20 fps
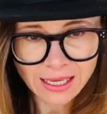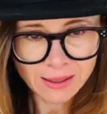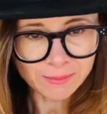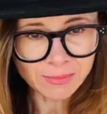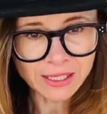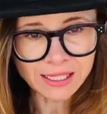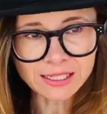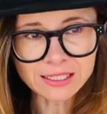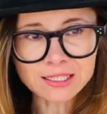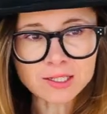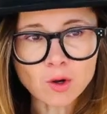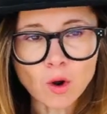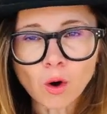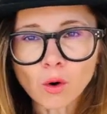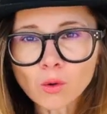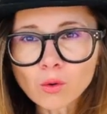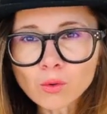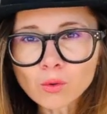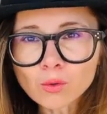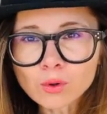be in
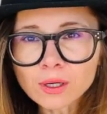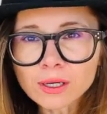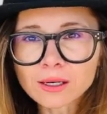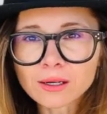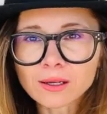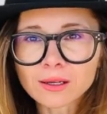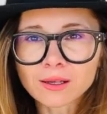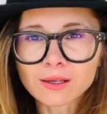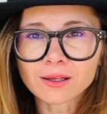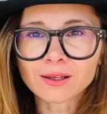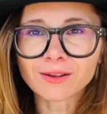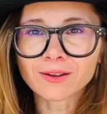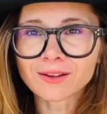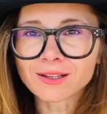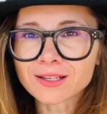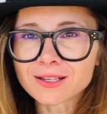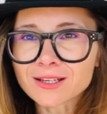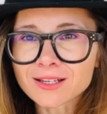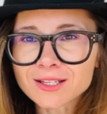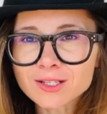
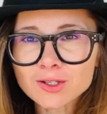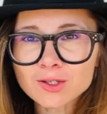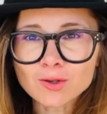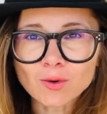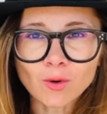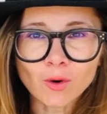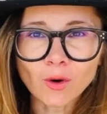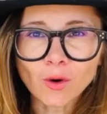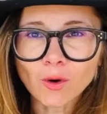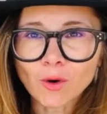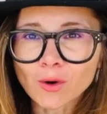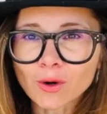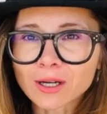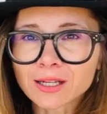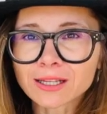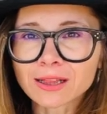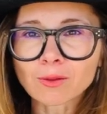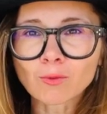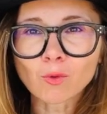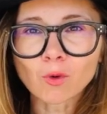his or her
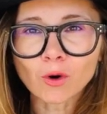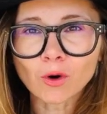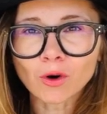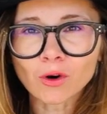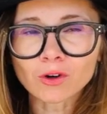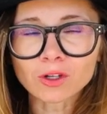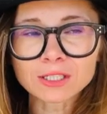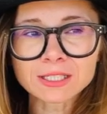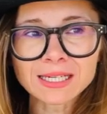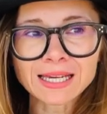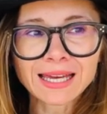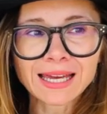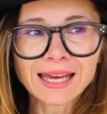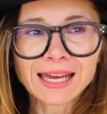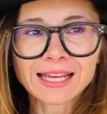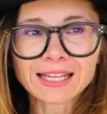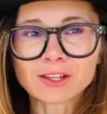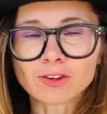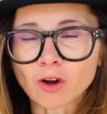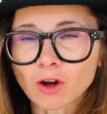little world,
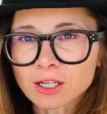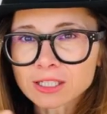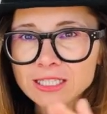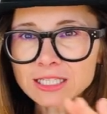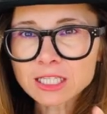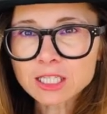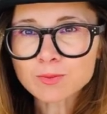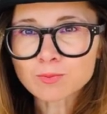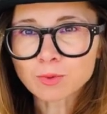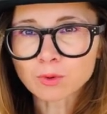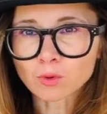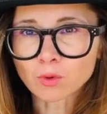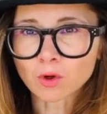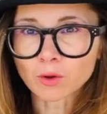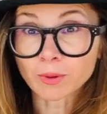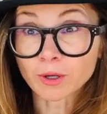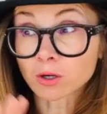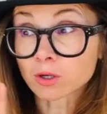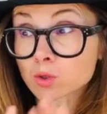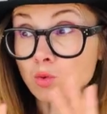not explore
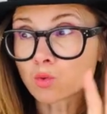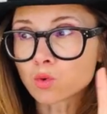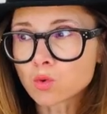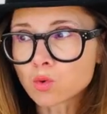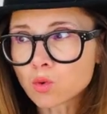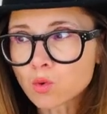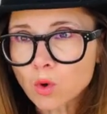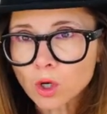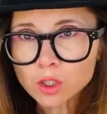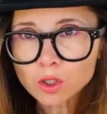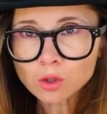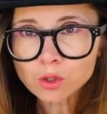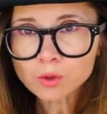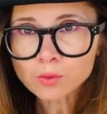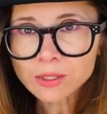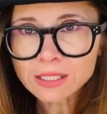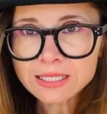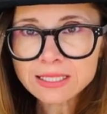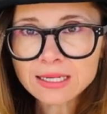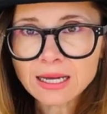because, ooh, what could
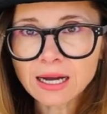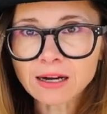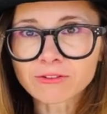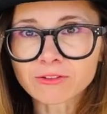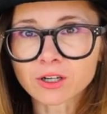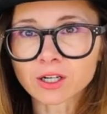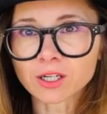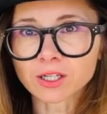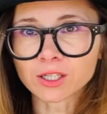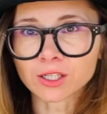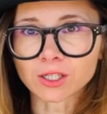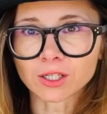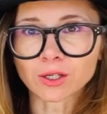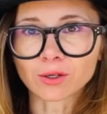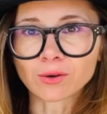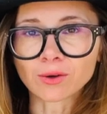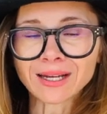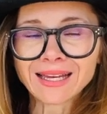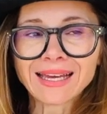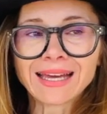we discover, you
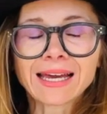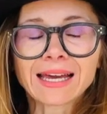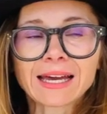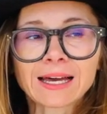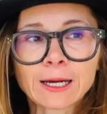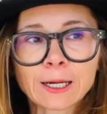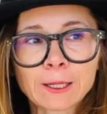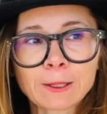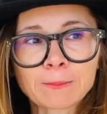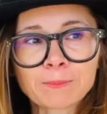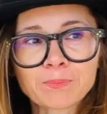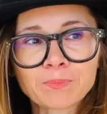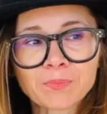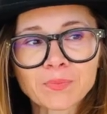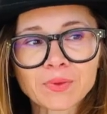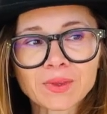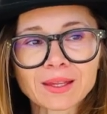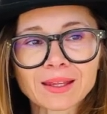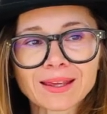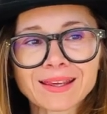know?
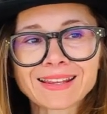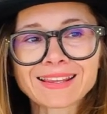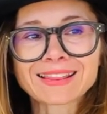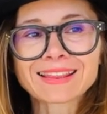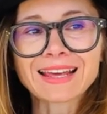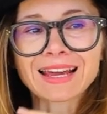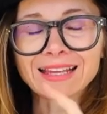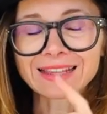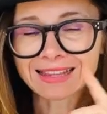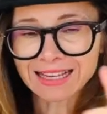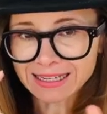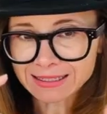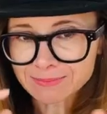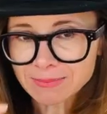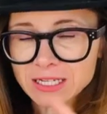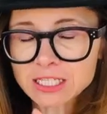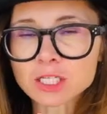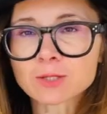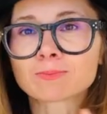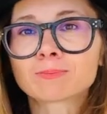That
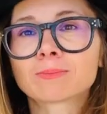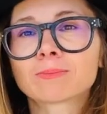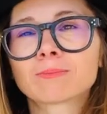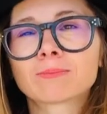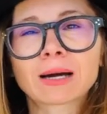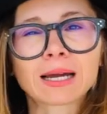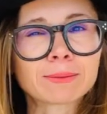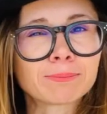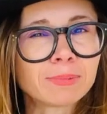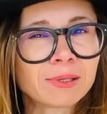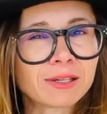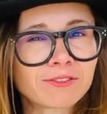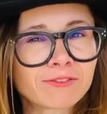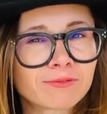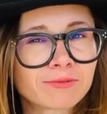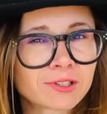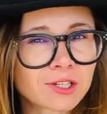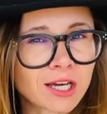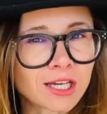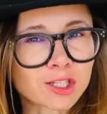might
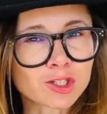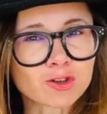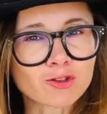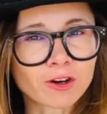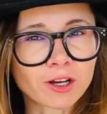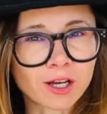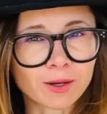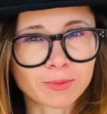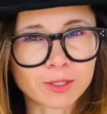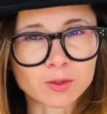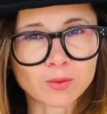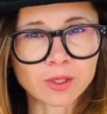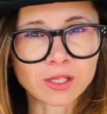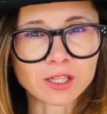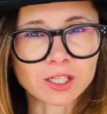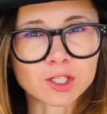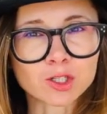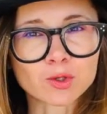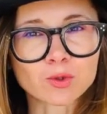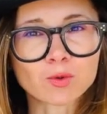be a trigger between
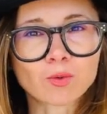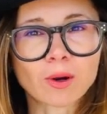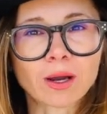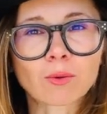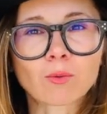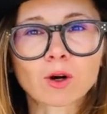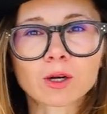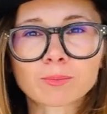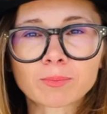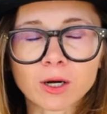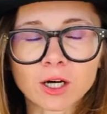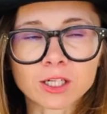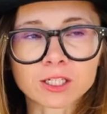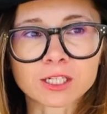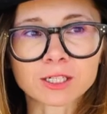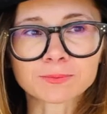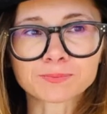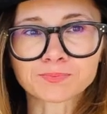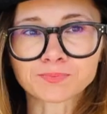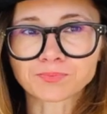the two, where one
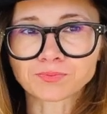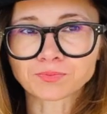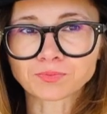partner